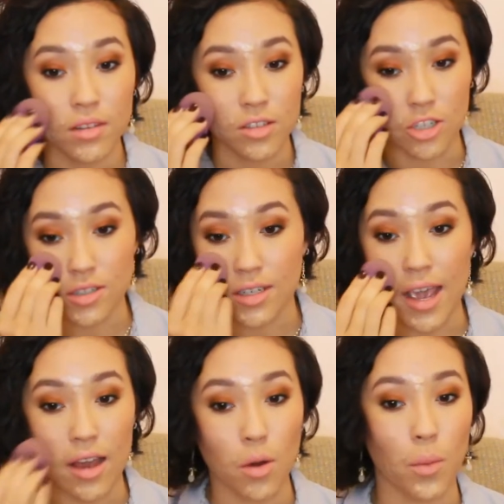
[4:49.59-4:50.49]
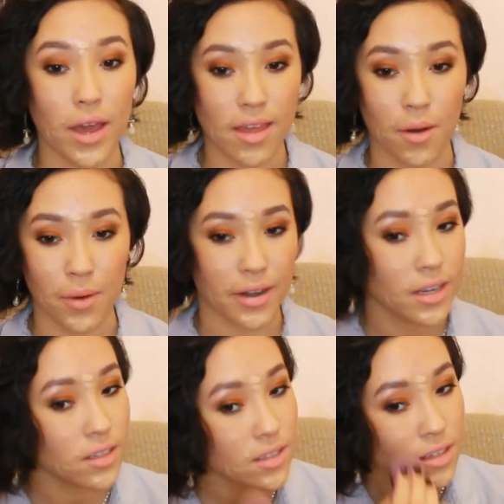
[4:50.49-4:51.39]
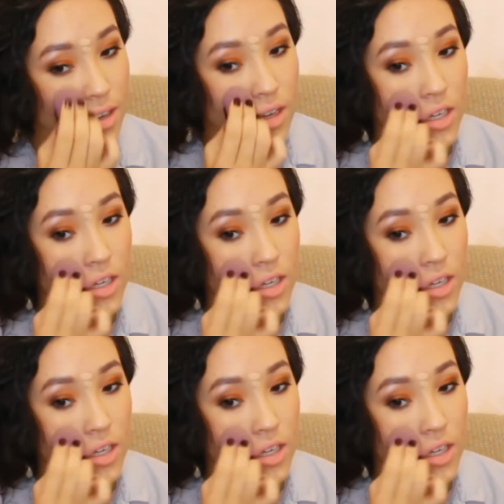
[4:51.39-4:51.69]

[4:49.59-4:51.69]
just take away that redness.